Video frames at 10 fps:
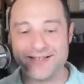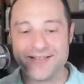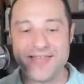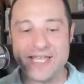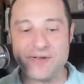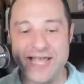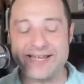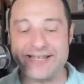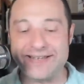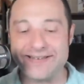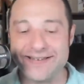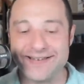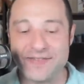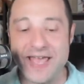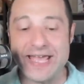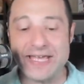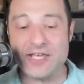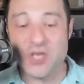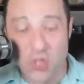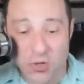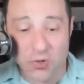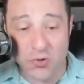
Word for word: Thank you, Danny. Thank you.